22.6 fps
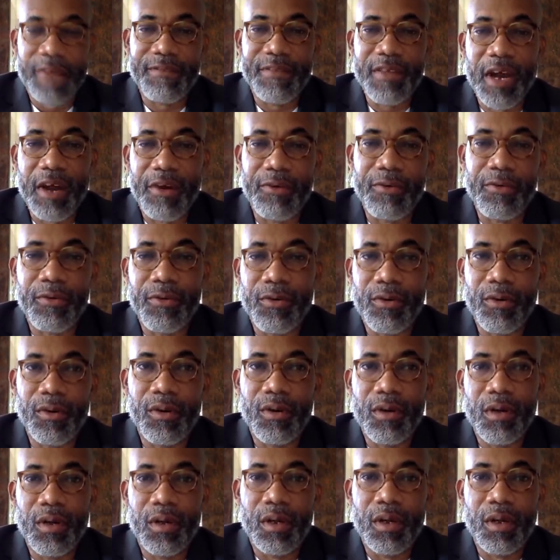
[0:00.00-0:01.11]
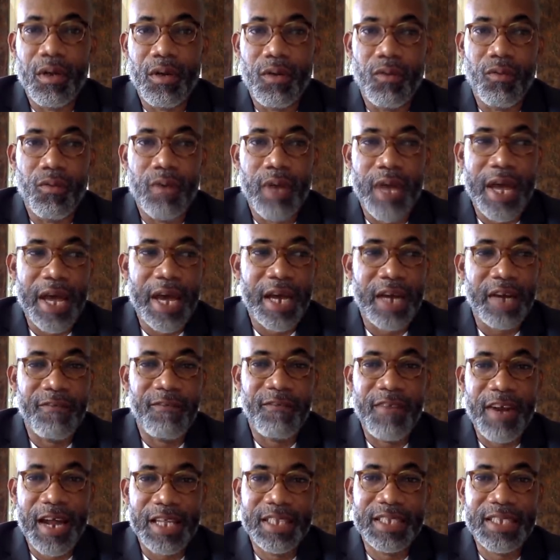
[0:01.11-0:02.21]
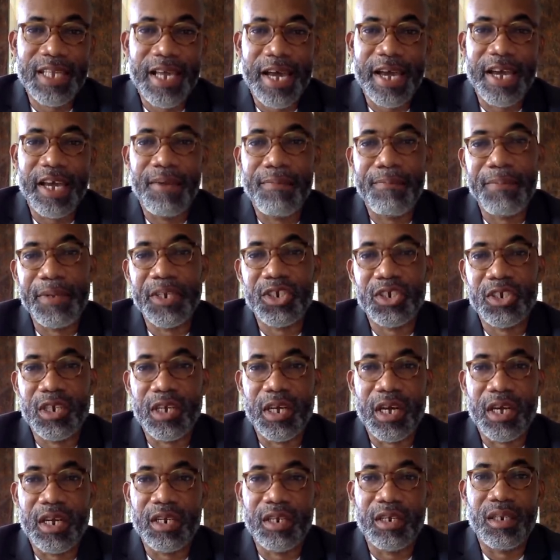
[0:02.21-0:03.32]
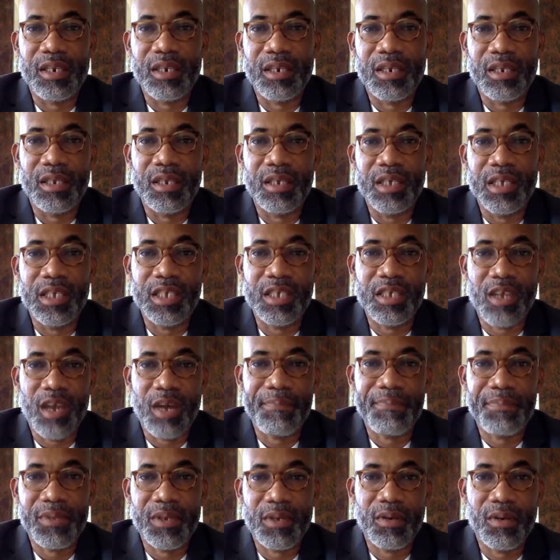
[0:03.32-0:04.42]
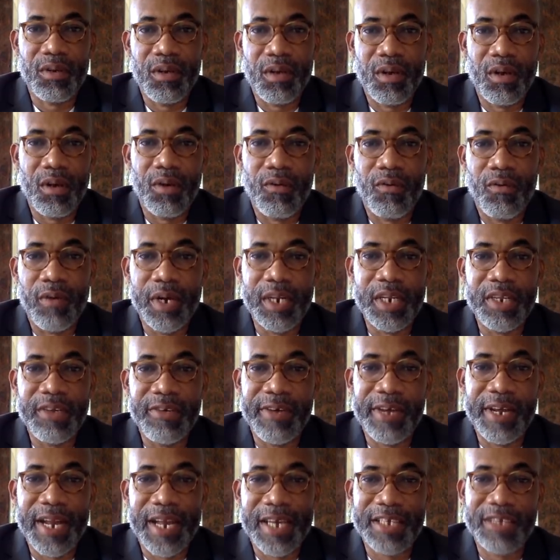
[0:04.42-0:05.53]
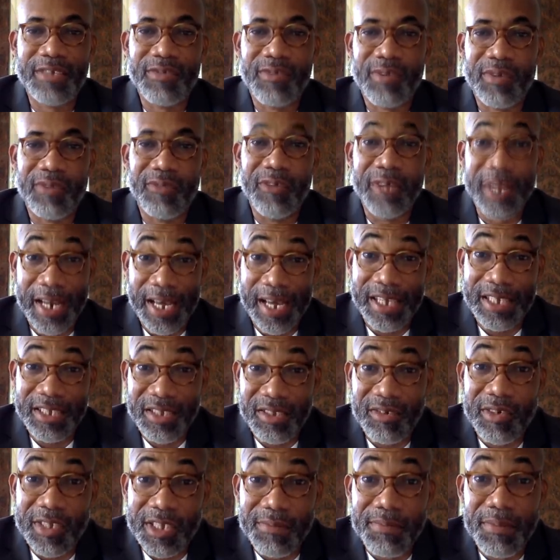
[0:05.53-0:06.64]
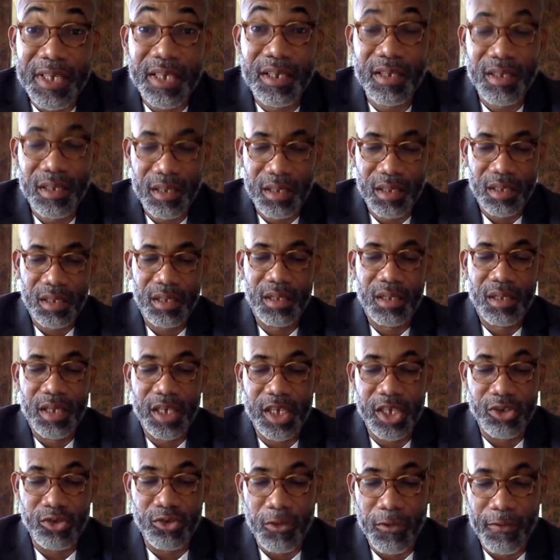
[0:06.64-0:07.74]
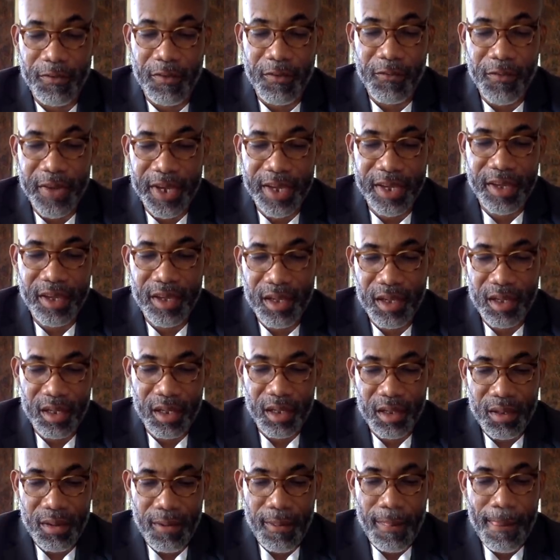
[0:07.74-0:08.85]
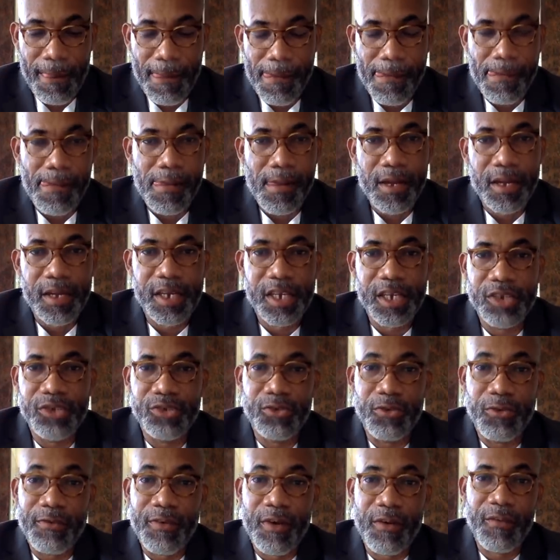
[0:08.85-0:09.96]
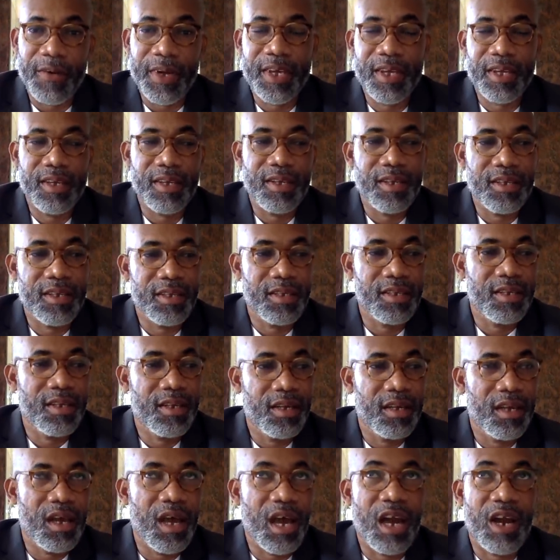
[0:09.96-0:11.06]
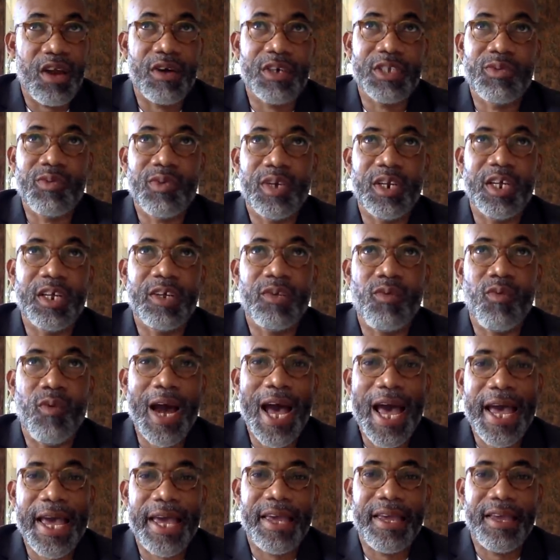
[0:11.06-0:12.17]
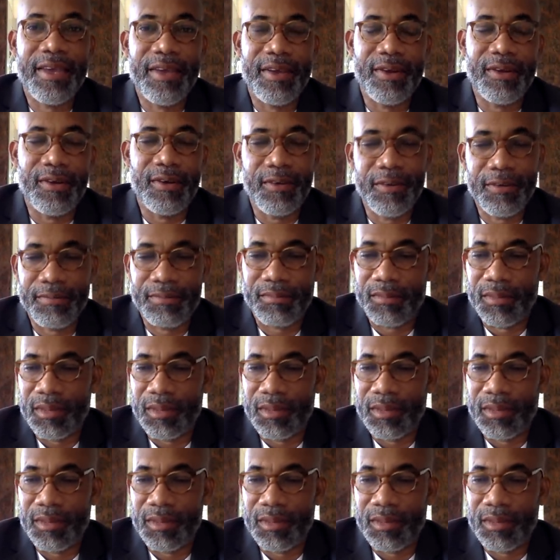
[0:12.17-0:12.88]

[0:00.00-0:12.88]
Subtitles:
Darrow, where I had a flat tire in Pishne and he stopped. When he realized it was me, he drove away. And I was wondering why, you know?